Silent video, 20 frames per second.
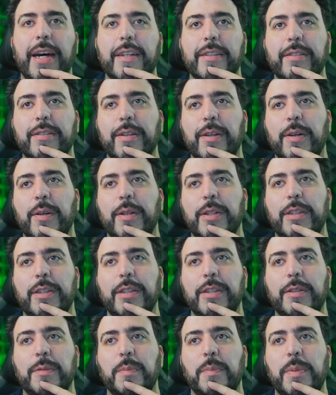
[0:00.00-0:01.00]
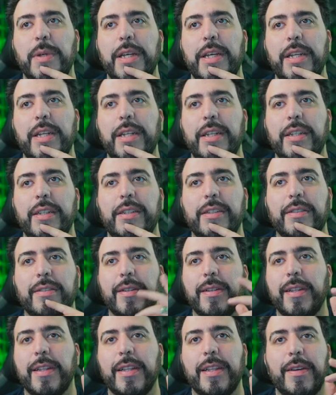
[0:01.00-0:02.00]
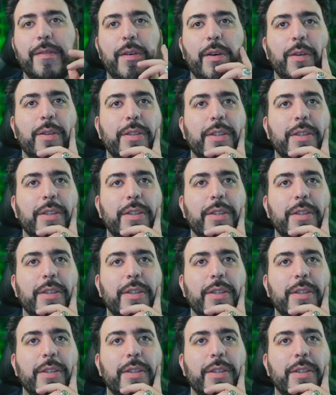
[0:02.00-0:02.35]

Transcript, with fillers: so it's it's been just something that they've always